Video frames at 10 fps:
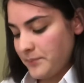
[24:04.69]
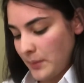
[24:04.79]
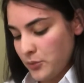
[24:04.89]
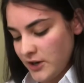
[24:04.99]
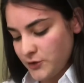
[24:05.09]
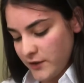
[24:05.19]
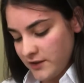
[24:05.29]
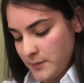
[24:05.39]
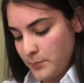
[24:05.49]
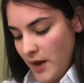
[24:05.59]
I'm pretty sure there
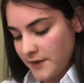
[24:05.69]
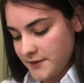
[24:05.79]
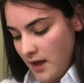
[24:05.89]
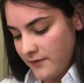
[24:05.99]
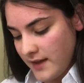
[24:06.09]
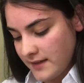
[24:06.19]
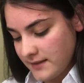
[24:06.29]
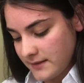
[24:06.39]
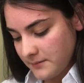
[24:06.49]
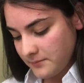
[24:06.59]
is a bus
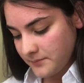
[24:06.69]
service.